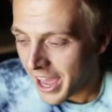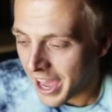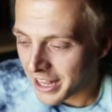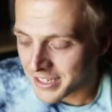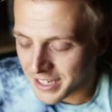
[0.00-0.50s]

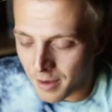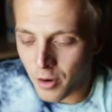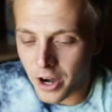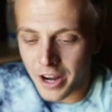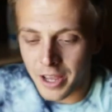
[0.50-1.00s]
And
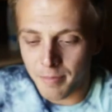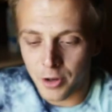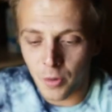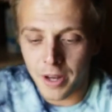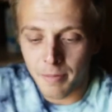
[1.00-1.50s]
somewhere in
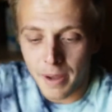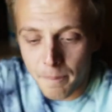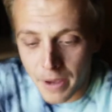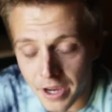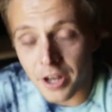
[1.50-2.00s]
between me
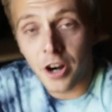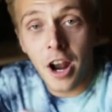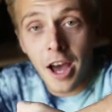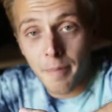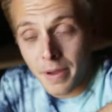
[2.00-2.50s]
picking
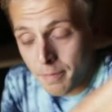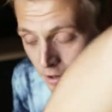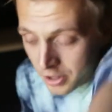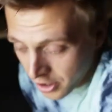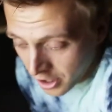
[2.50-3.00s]
her up and
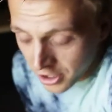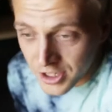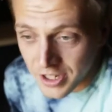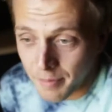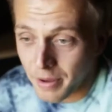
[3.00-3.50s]
putting her on her
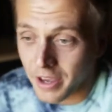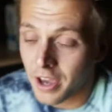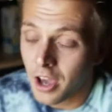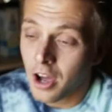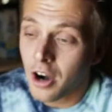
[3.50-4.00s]
stomach,
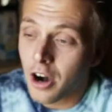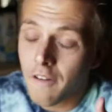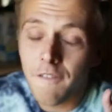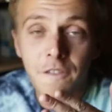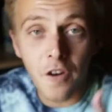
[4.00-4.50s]

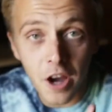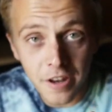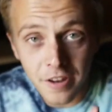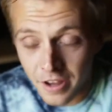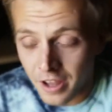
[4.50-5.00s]
her
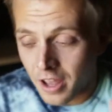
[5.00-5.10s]
foot